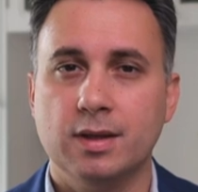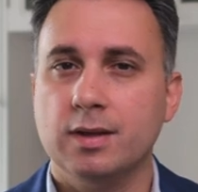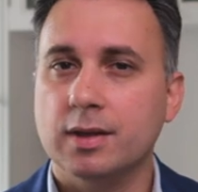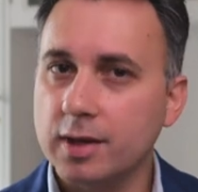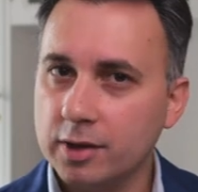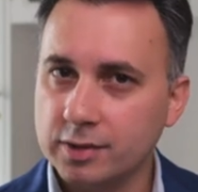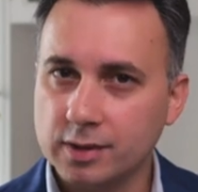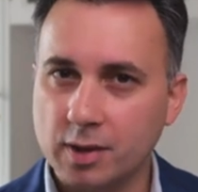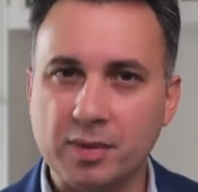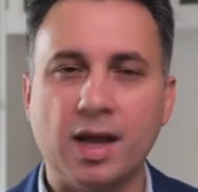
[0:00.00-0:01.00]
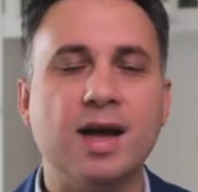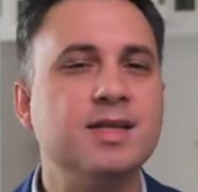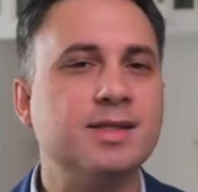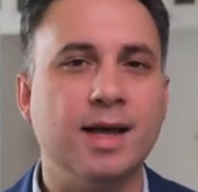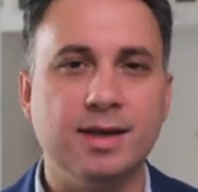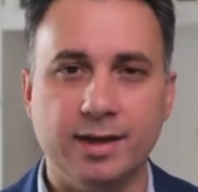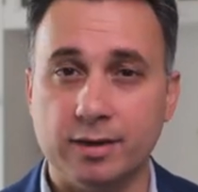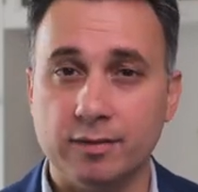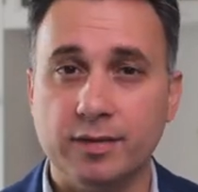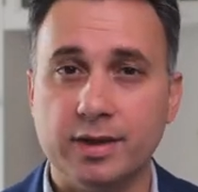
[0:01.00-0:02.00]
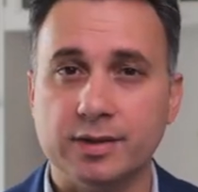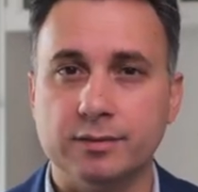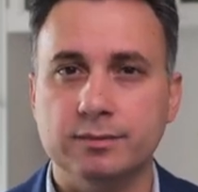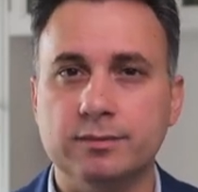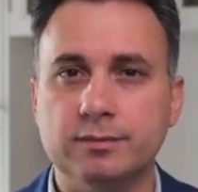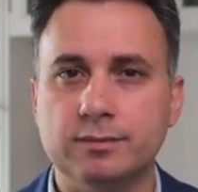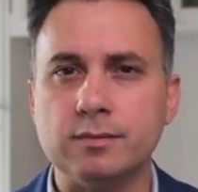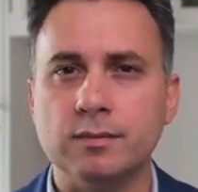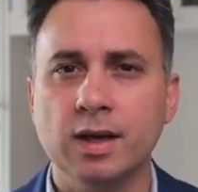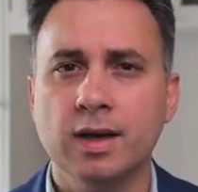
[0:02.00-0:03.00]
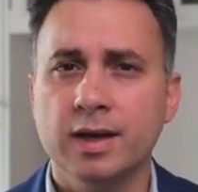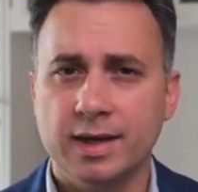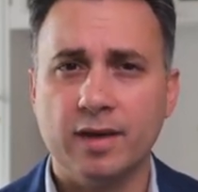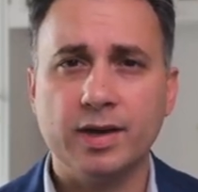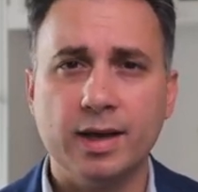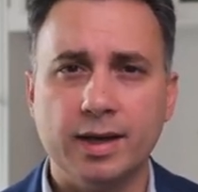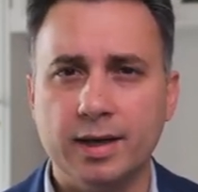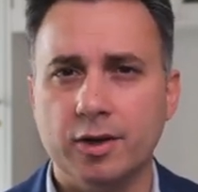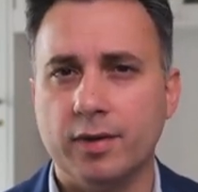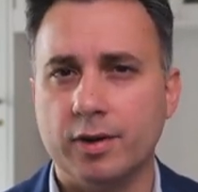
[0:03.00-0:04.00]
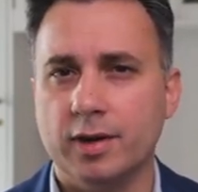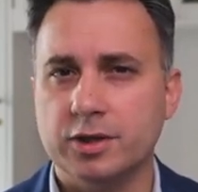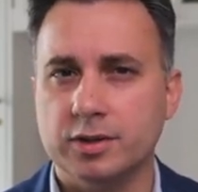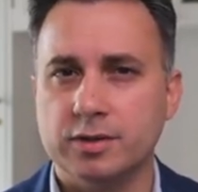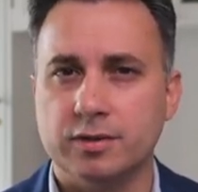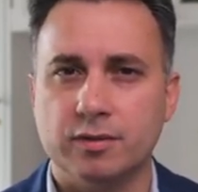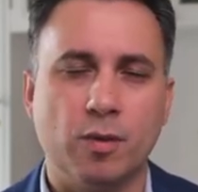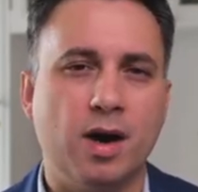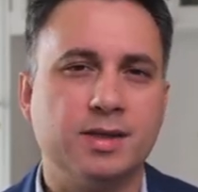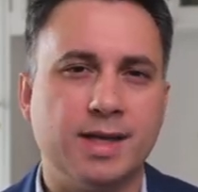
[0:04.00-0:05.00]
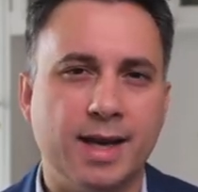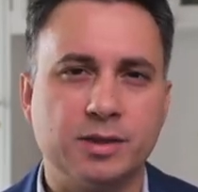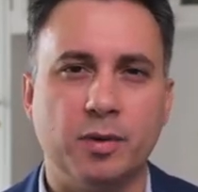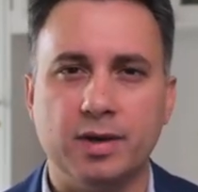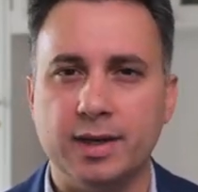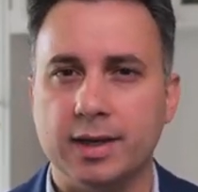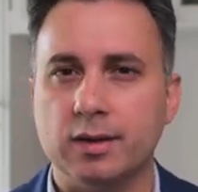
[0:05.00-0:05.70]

Then there's compliance and legal fees. Navigating Indian regulations requires expert legal